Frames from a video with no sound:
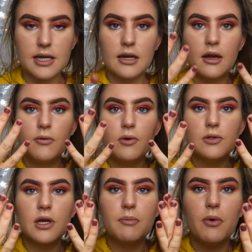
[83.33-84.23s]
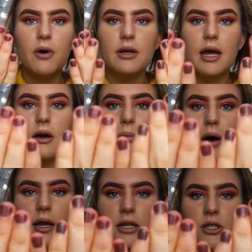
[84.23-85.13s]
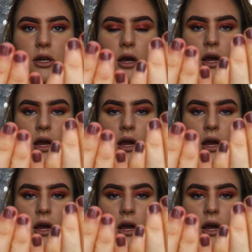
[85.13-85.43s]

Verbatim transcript: and I've also bought a nail polish